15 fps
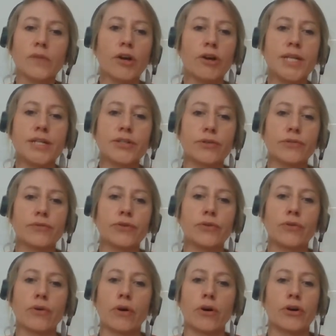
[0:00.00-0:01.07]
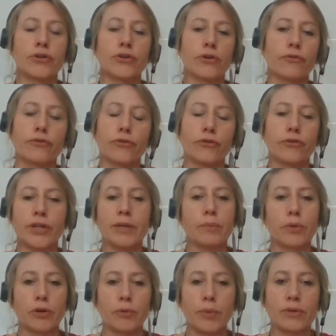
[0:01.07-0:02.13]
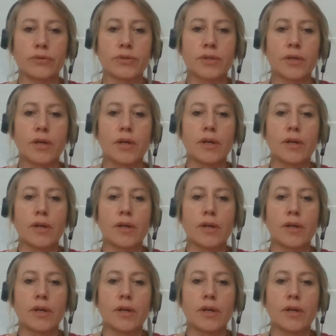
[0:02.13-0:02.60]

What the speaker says: an interview or an offer on employment.